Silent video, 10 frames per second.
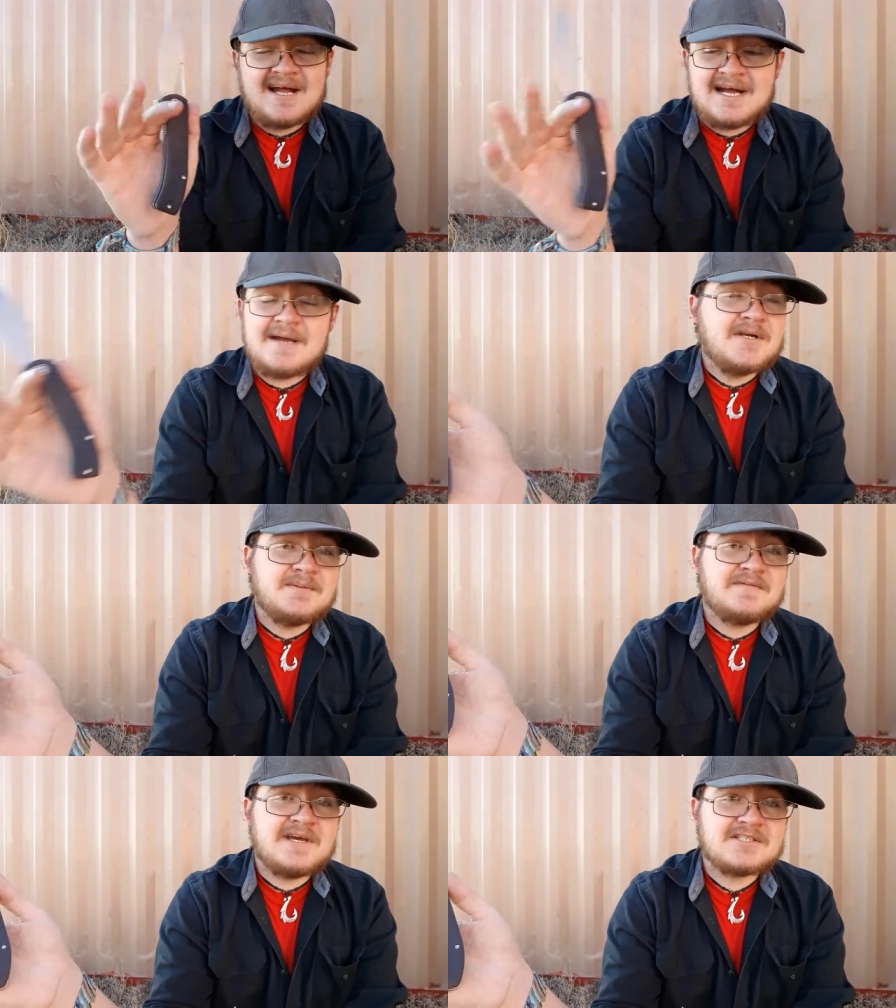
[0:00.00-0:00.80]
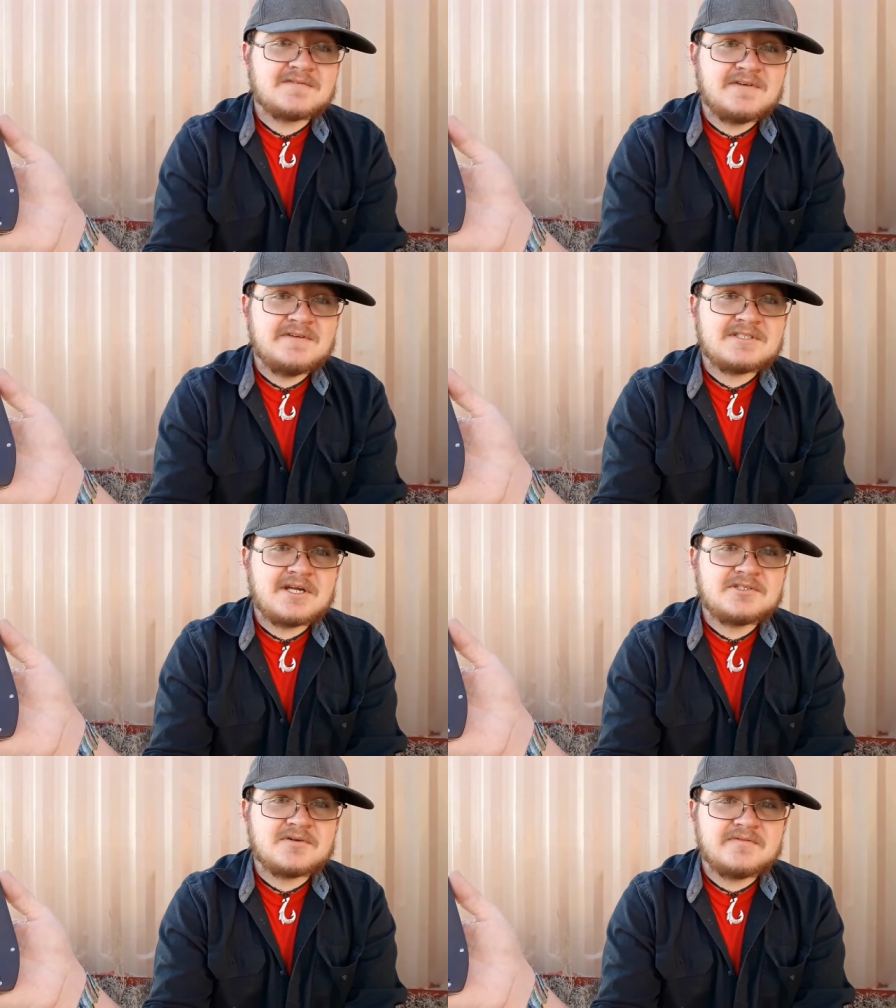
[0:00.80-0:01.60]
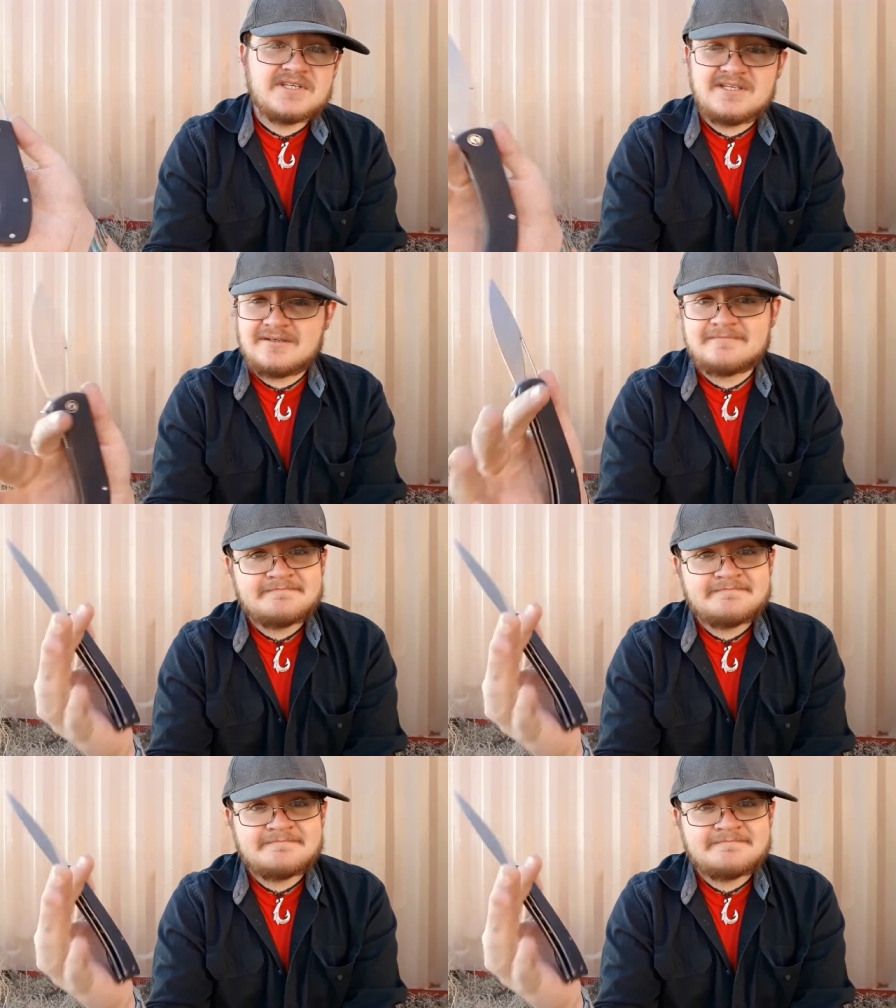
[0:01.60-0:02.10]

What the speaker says: I'm not a big fan of CIVI's Nitro V.